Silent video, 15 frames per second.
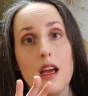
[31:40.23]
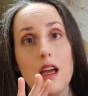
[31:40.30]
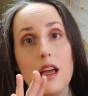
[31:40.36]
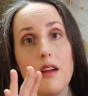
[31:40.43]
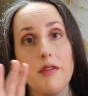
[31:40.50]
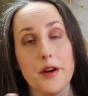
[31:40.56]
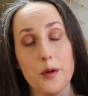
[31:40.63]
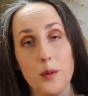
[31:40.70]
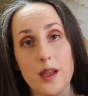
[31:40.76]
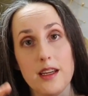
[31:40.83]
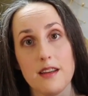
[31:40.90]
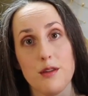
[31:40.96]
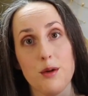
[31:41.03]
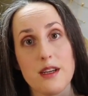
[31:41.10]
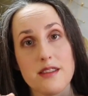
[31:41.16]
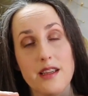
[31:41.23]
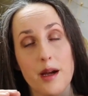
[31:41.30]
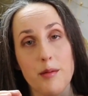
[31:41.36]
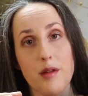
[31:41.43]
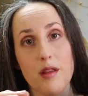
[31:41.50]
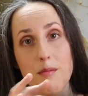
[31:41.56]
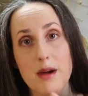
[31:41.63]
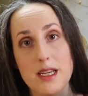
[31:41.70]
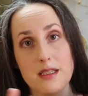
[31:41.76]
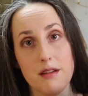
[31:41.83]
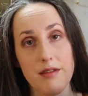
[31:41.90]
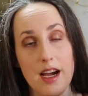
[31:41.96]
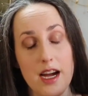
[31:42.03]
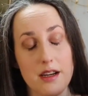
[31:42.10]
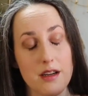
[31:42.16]
if you're willing to accept the messy
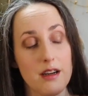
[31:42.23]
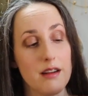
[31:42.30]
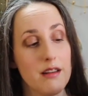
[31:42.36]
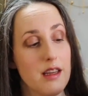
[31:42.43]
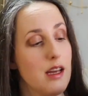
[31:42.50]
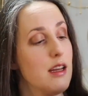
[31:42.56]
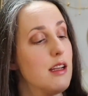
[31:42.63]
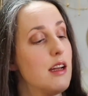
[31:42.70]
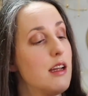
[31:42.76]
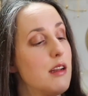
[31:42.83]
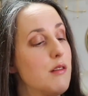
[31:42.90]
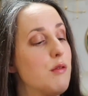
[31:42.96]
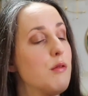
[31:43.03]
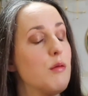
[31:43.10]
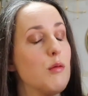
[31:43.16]
factor that kind of